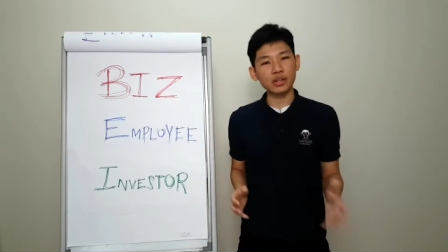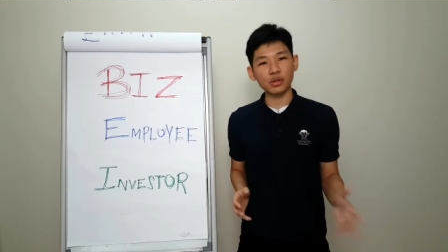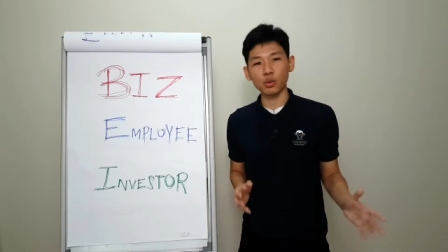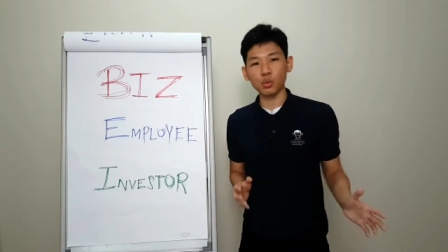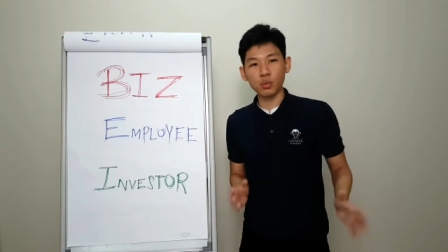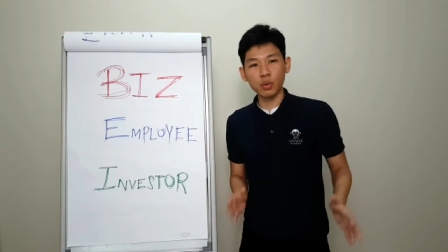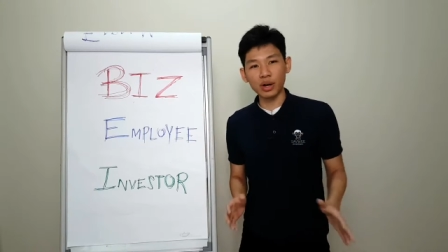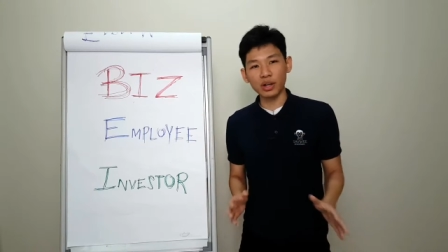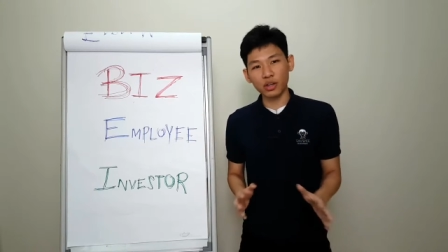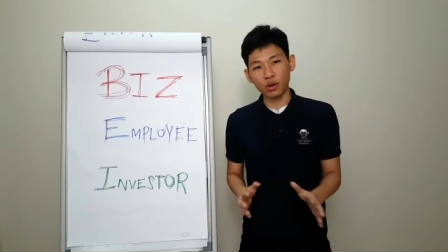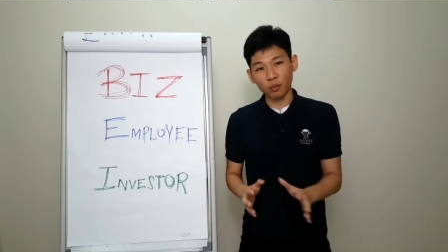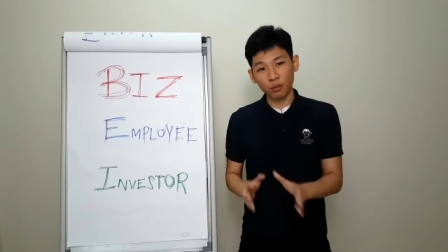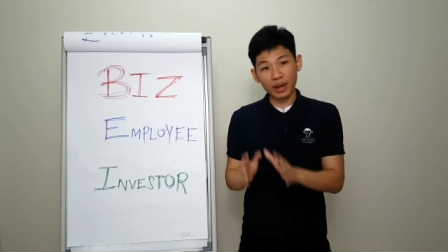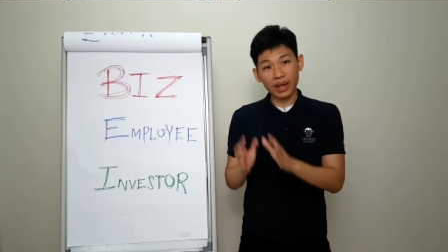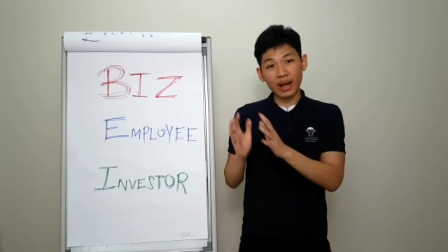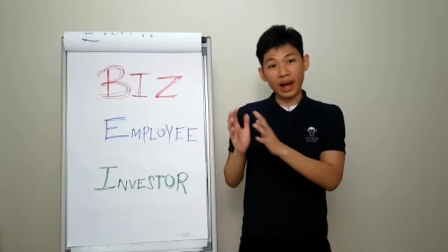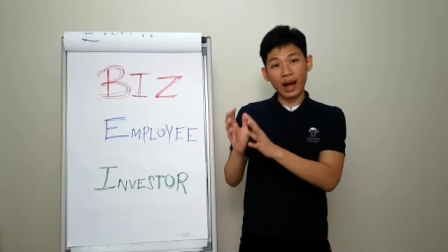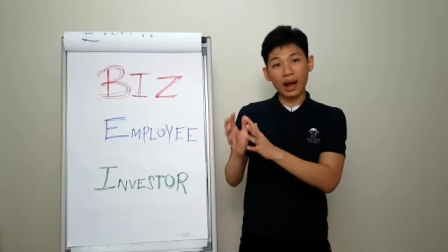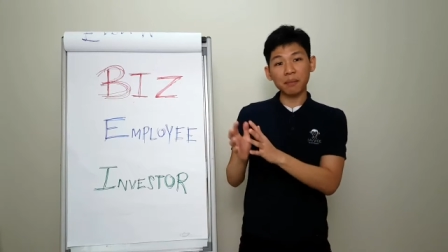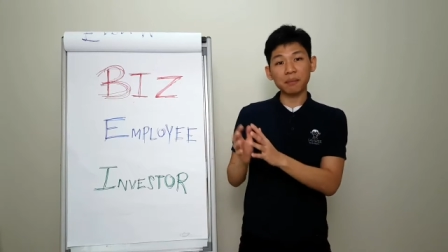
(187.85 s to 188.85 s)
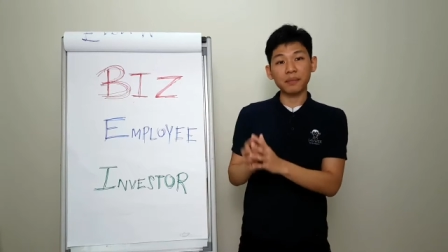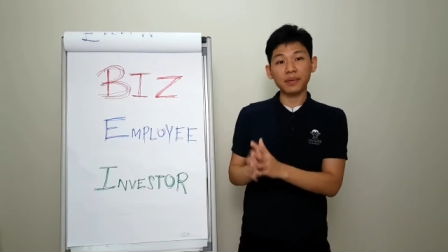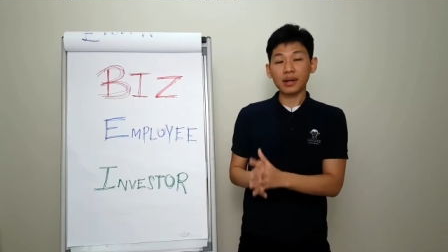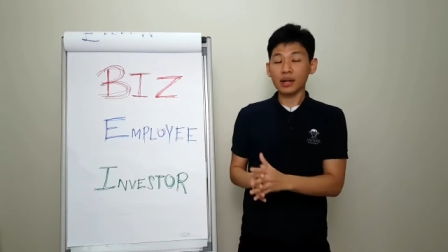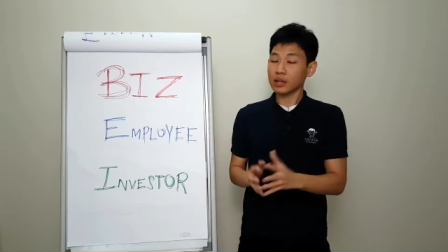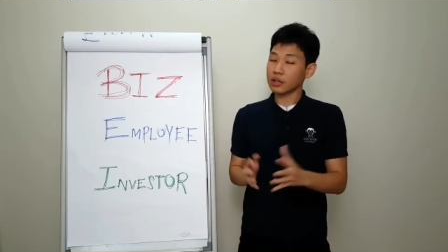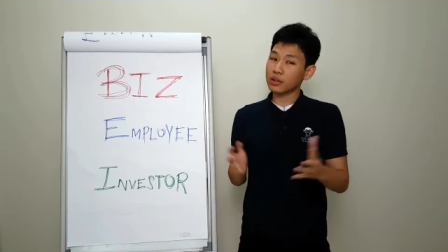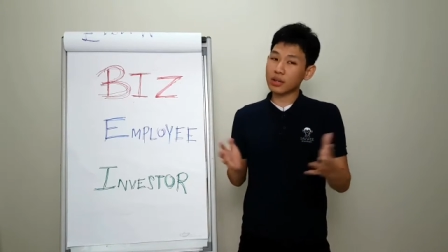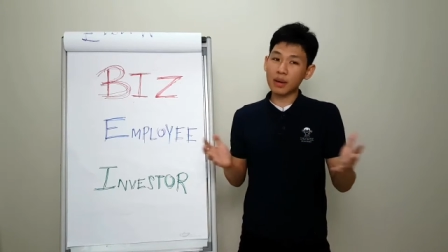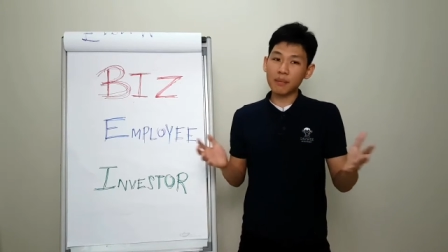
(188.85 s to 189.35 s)
you work your way up,
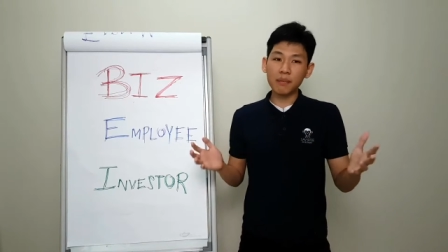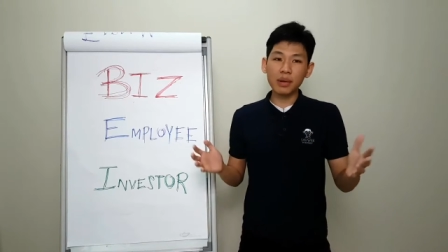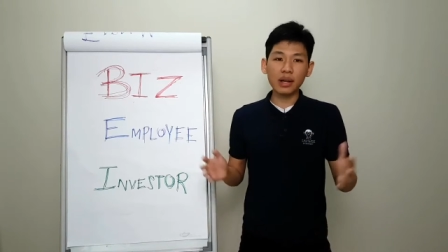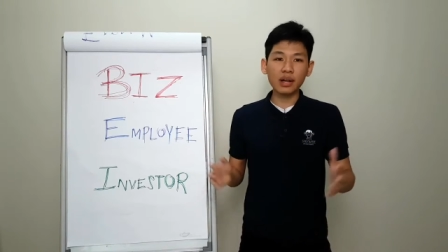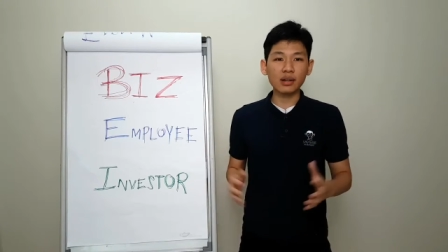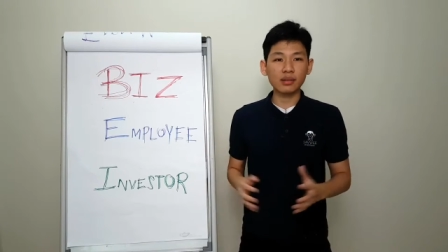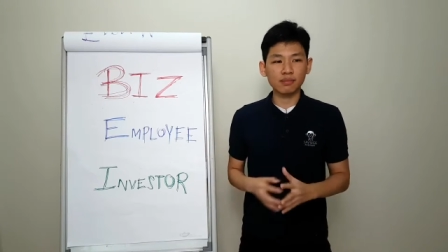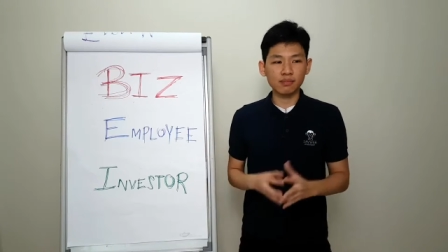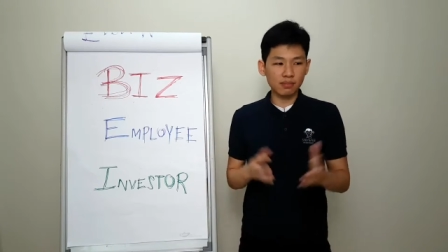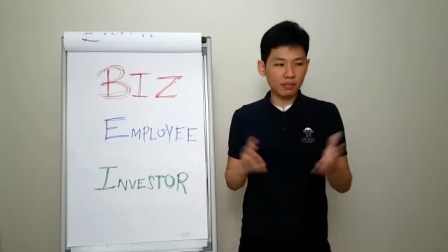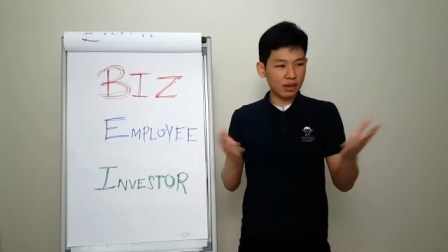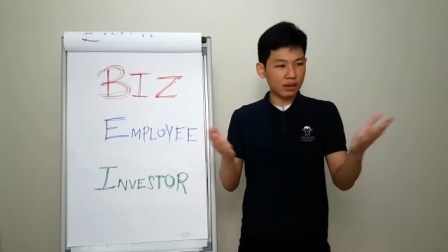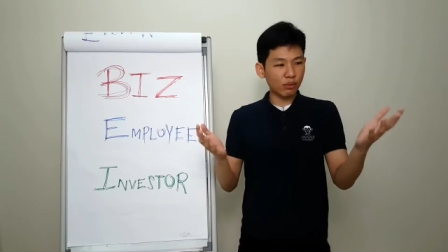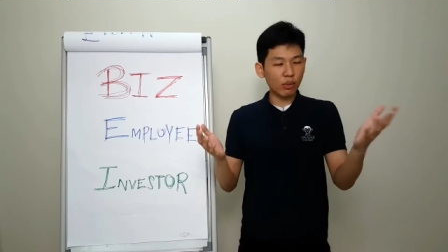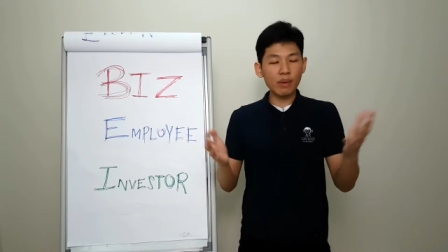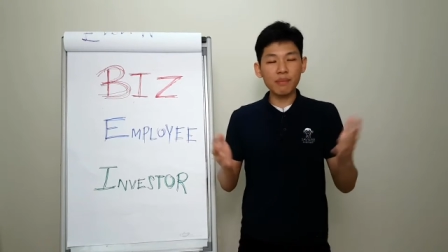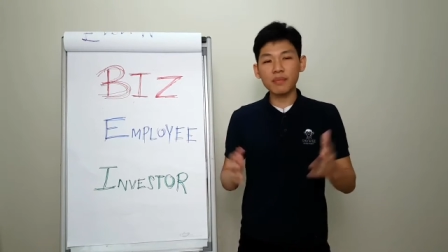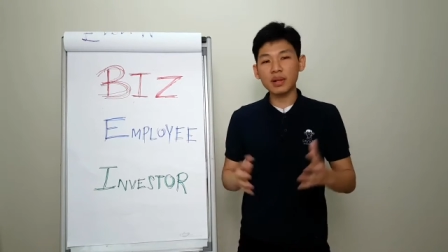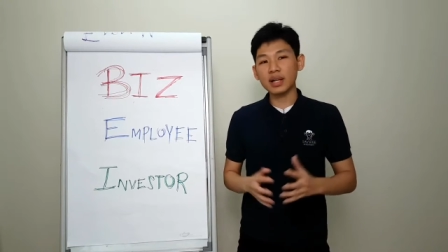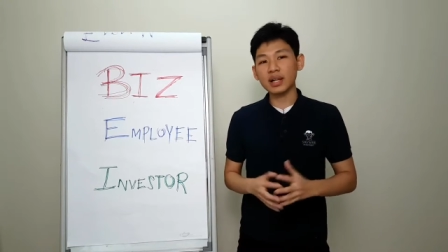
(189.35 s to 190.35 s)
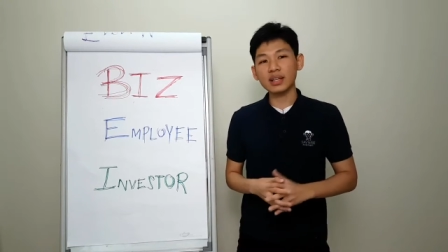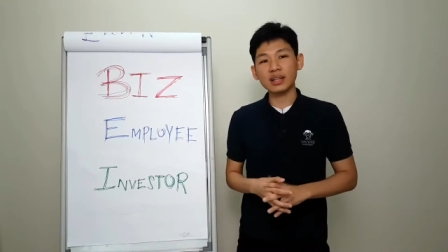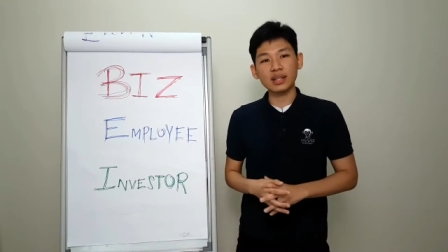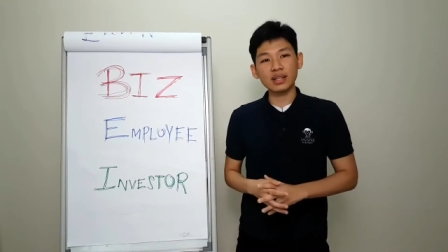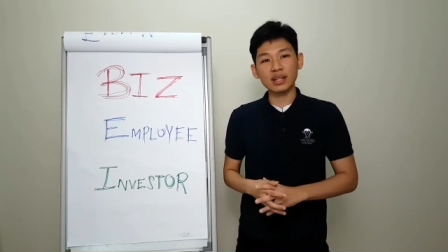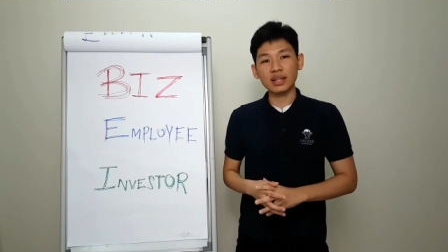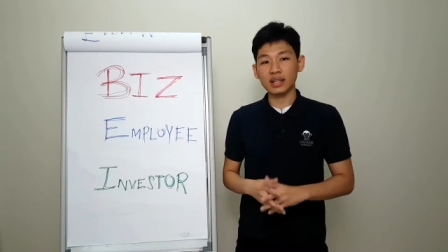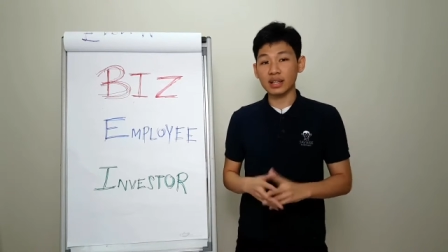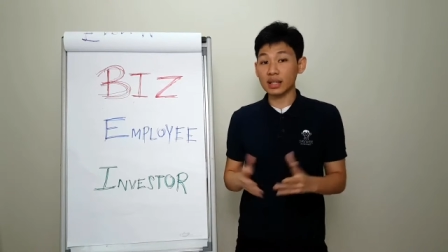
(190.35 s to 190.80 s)
you can make 1 million a year.